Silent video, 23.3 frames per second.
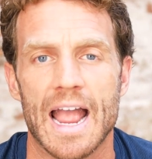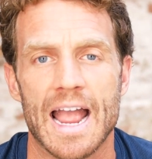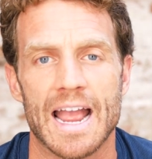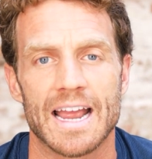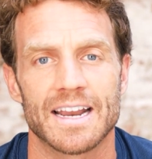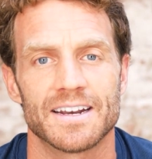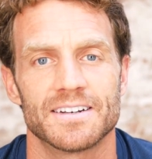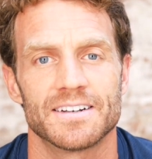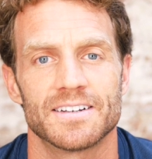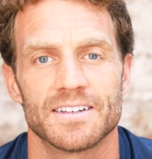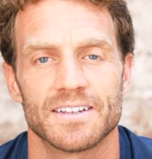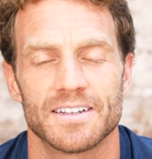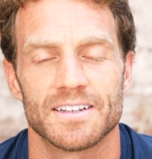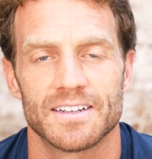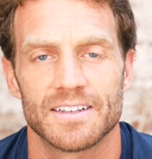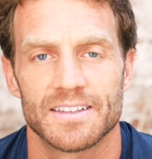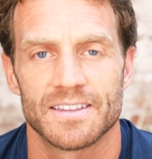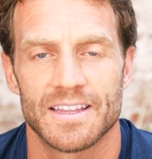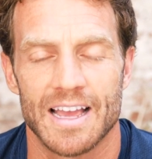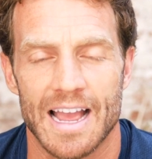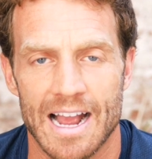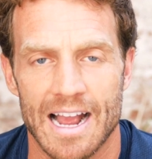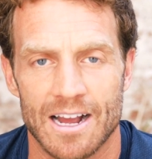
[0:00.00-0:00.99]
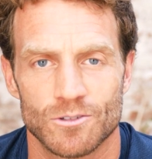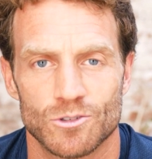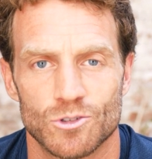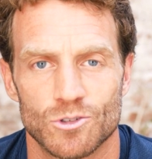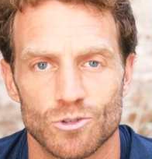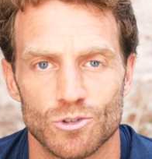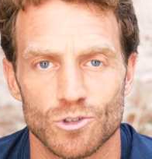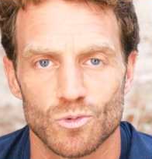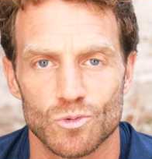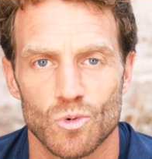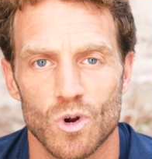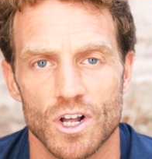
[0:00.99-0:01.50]
and the
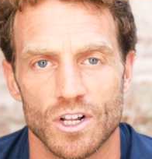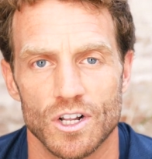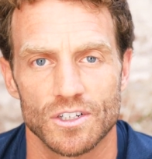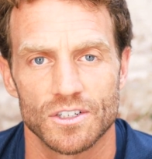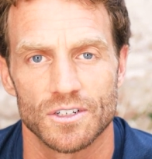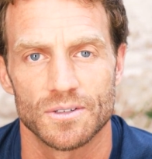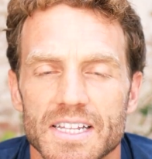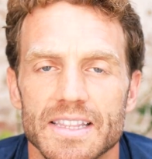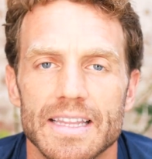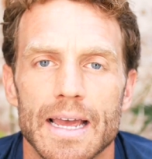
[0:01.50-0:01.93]
outdoors world.